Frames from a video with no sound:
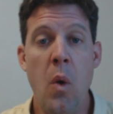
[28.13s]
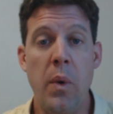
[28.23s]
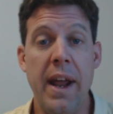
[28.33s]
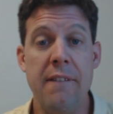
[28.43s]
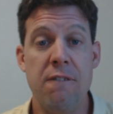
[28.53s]

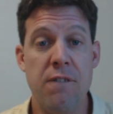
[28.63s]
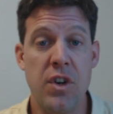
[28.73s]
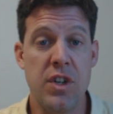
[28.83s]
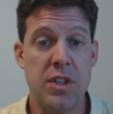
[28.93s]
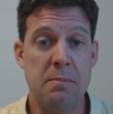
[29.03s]
When I
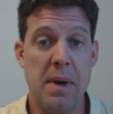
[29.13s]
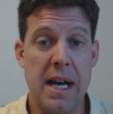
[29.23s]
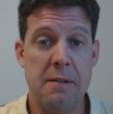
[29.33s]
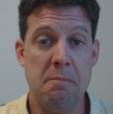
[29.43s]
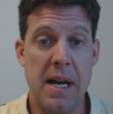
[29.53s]
first
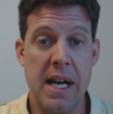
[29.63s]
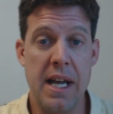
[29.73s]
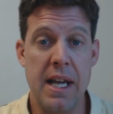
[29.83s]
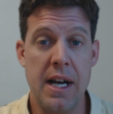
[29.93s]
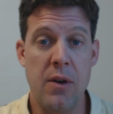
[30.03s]
bought
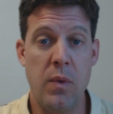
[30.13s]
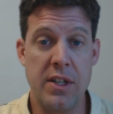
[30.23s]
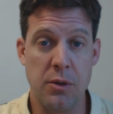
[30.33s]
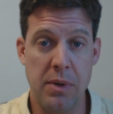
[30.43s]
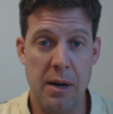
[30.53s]
my
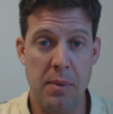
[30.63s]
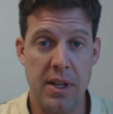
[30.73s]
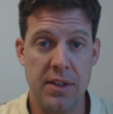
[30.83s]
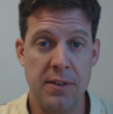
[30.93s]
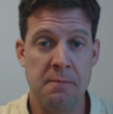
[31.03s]
rental
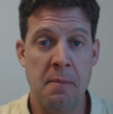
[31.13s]
properties,